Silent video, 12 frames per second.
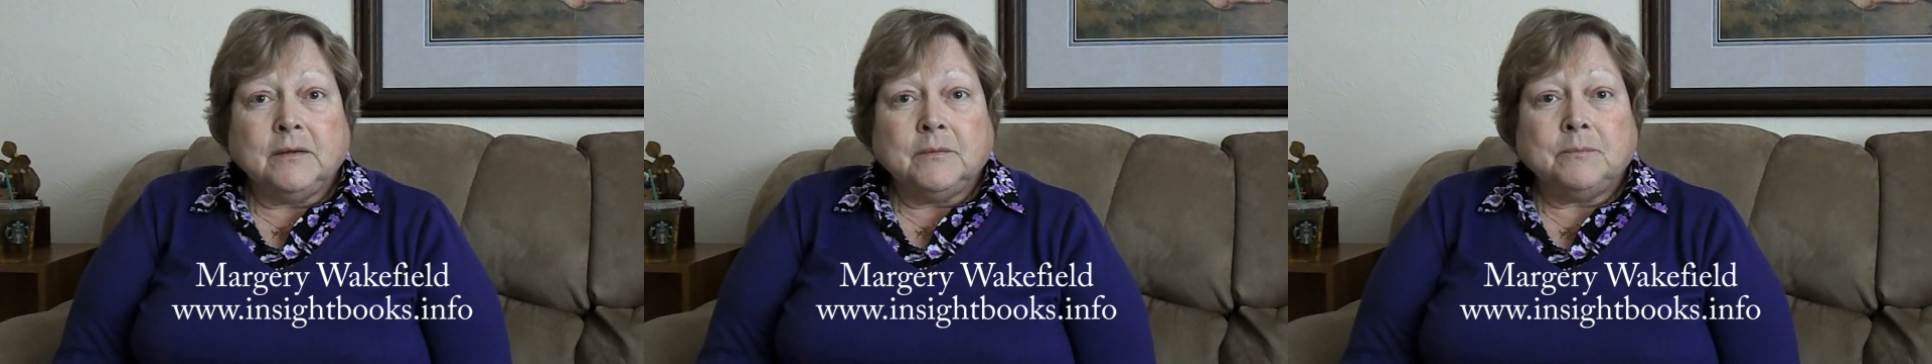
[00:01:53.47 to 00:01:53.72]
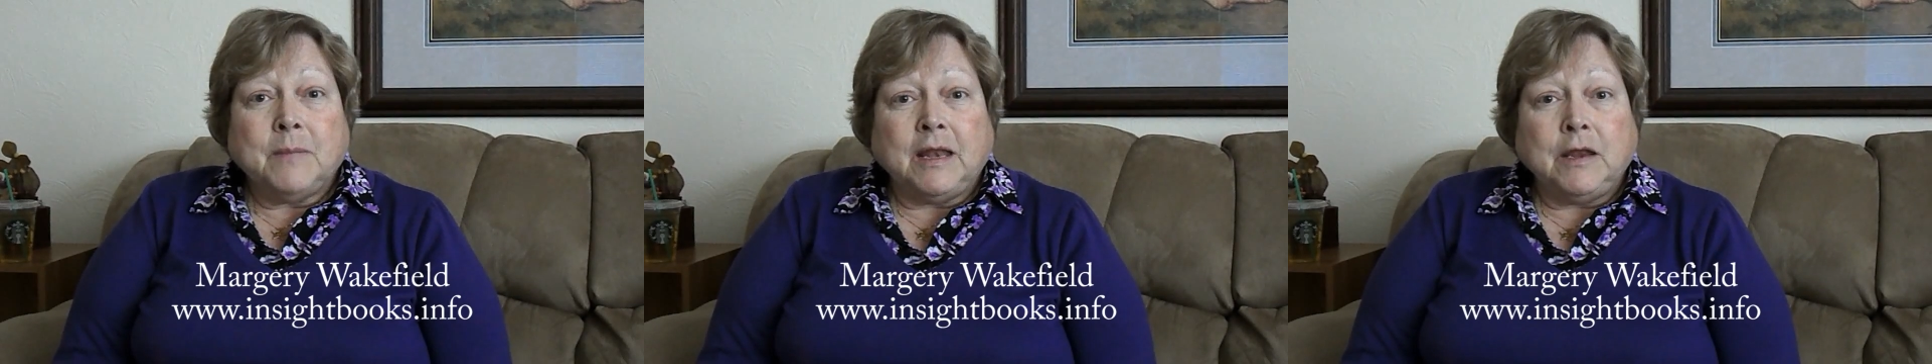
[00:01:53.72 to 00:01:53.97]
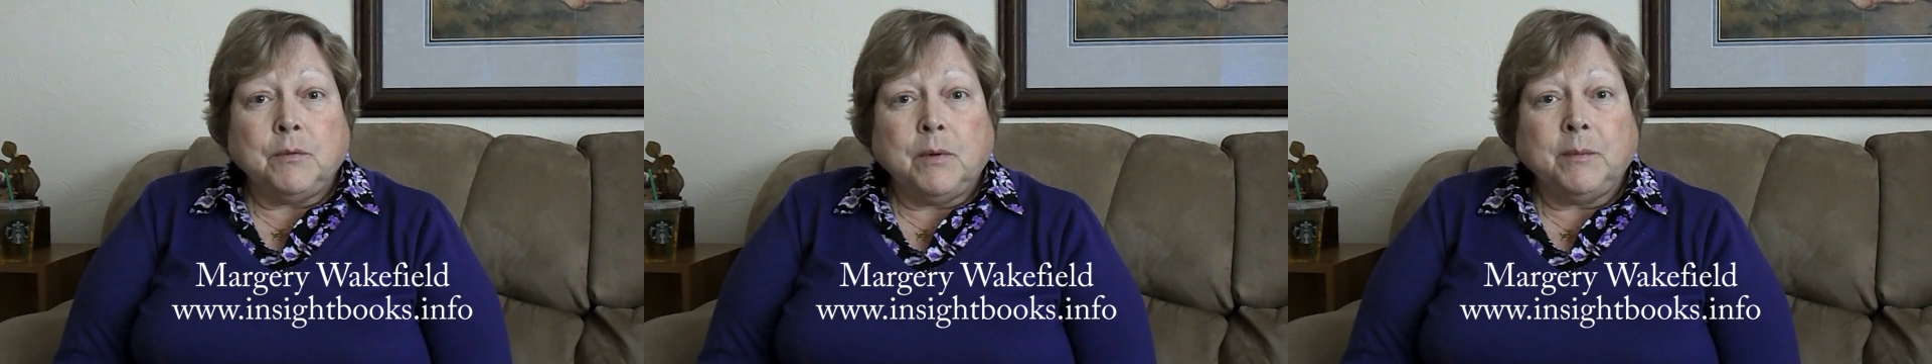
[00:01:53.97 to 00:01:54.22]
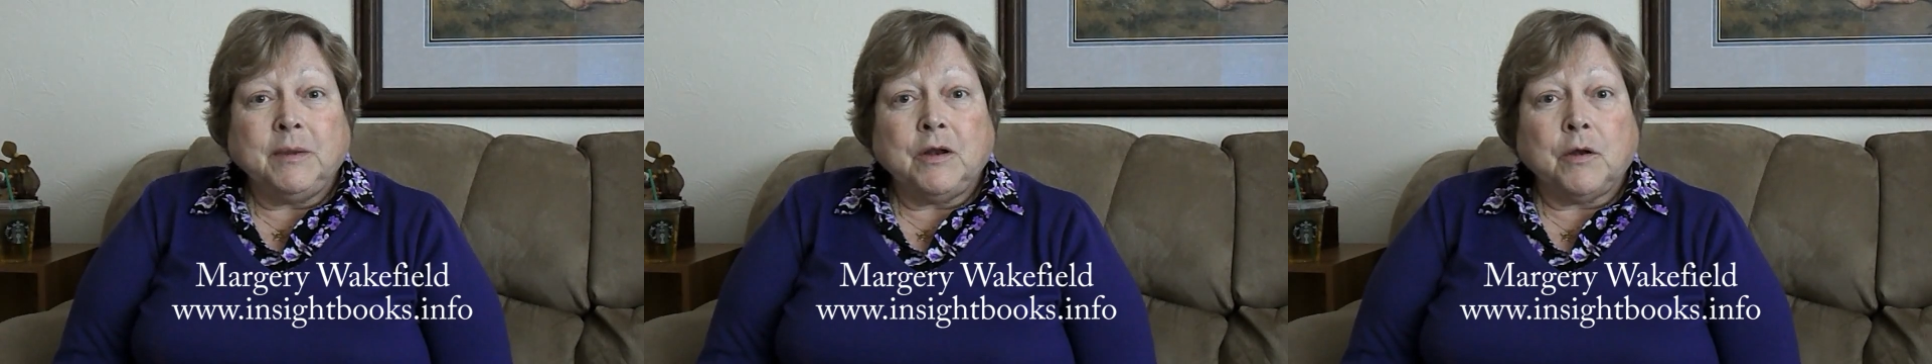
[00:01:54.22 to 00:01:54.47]
Many
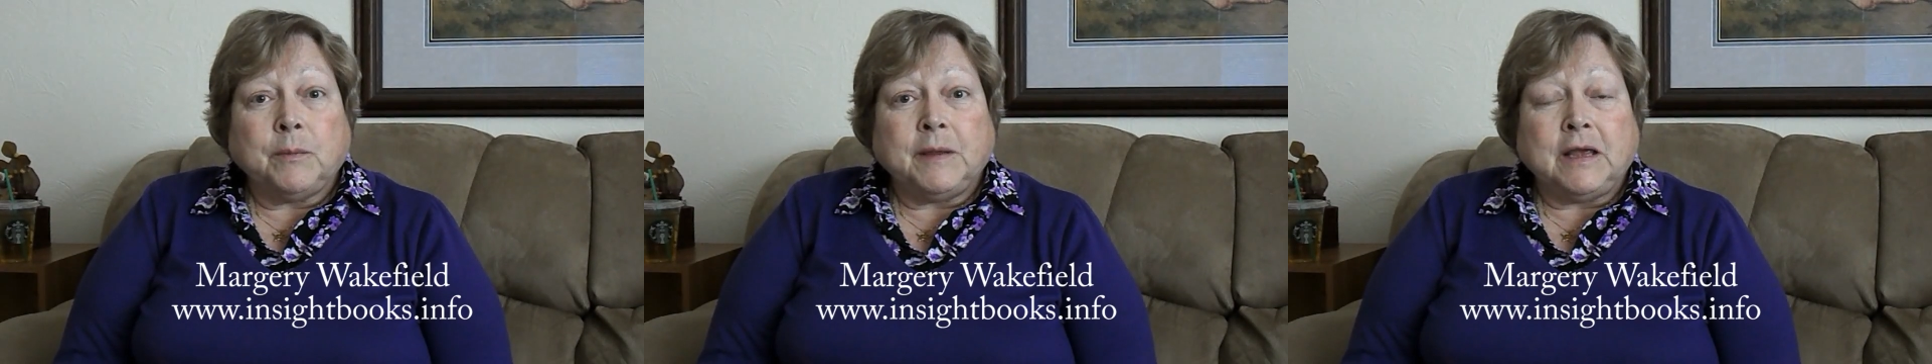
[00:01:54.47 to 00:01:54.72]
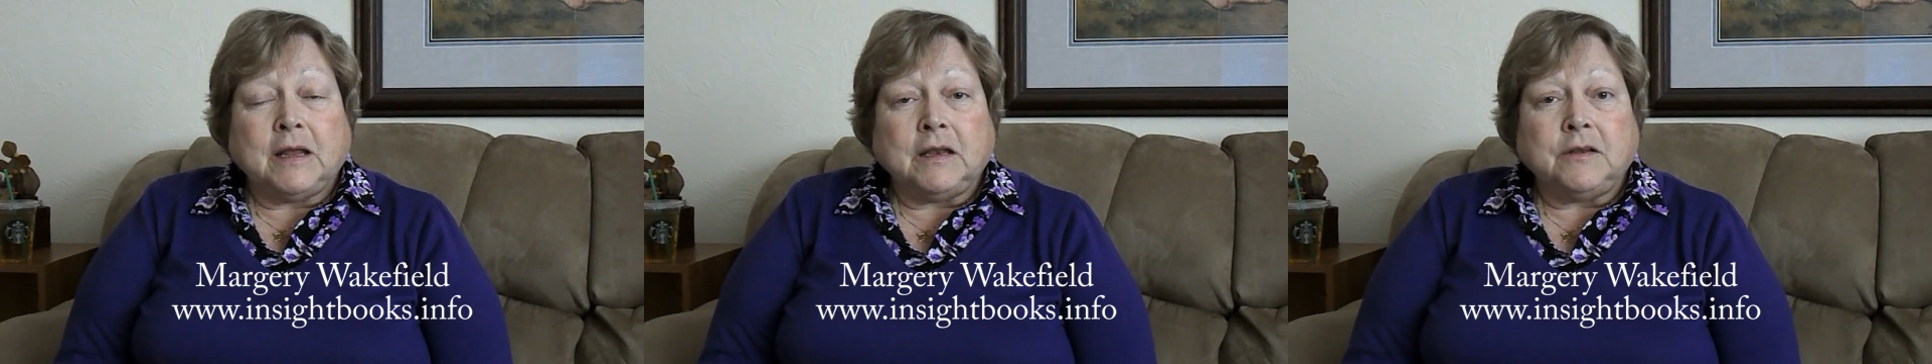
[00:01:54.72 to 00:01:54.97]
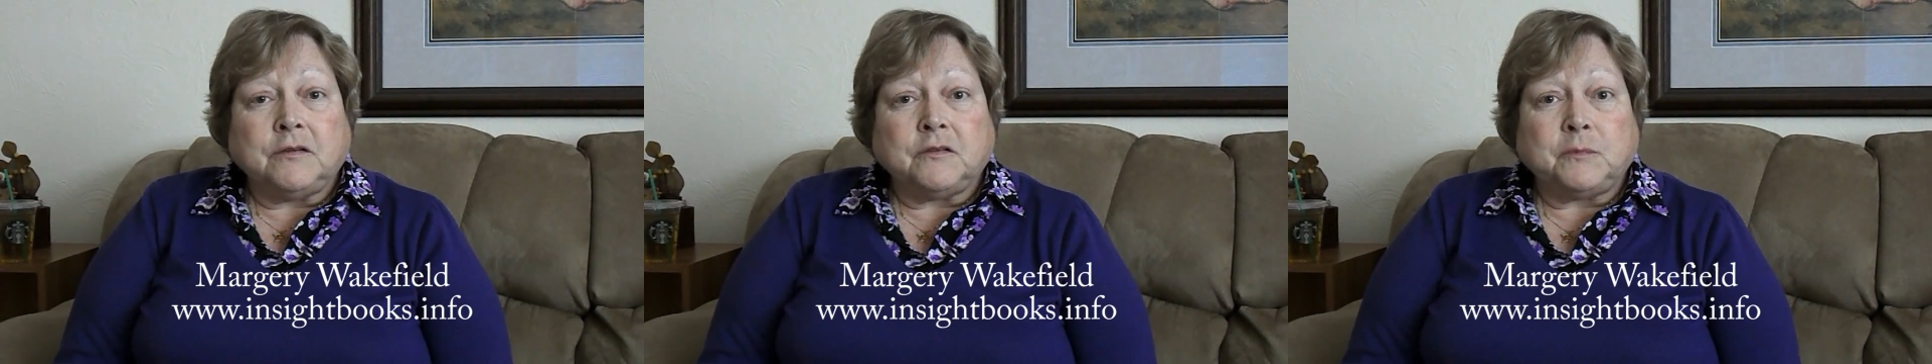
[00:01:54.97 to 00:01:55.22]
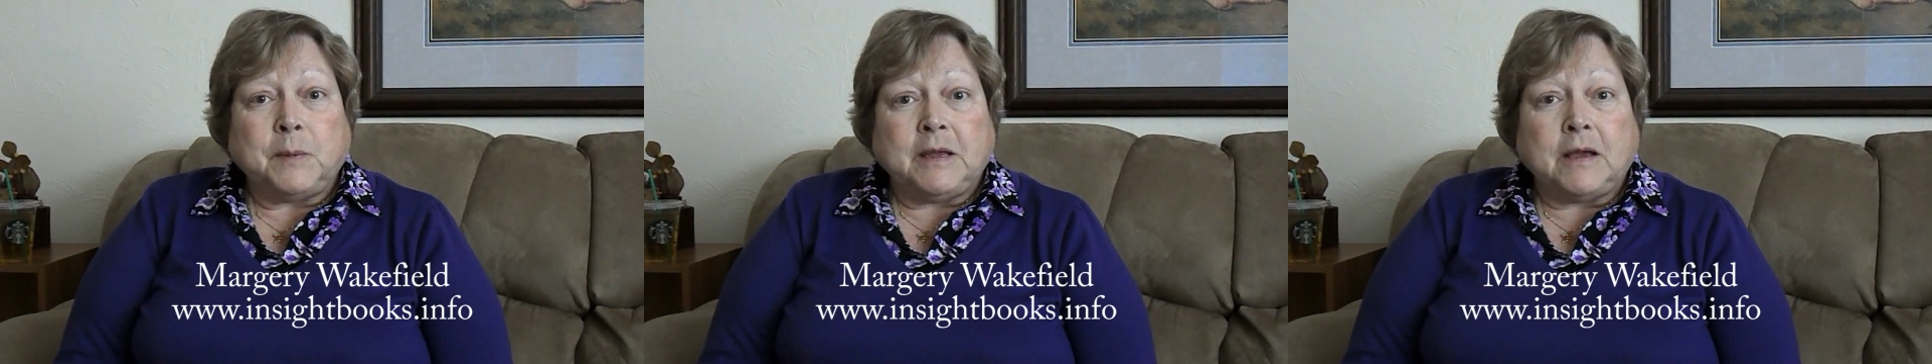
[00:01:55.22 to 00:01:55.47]
women are beginning to
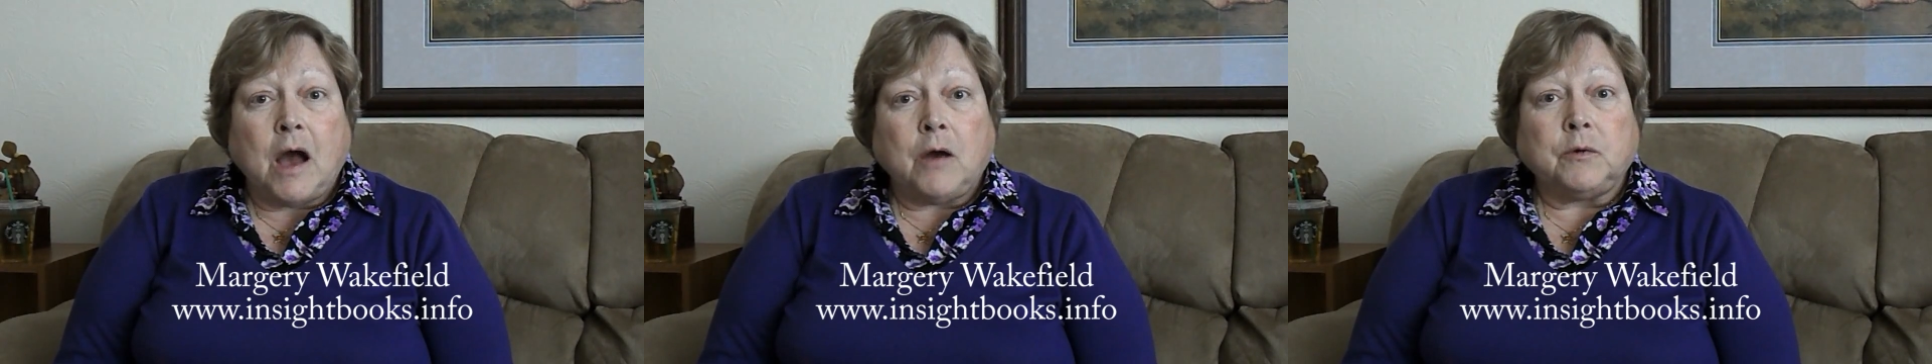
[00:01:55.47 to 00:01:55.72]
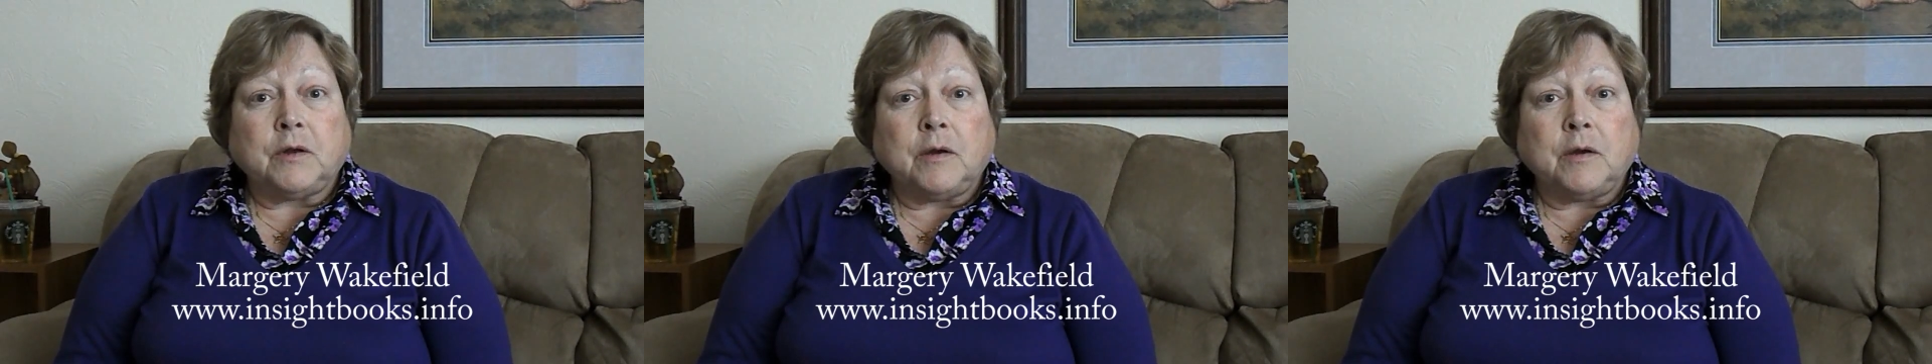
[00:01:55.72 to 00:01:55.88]
speak out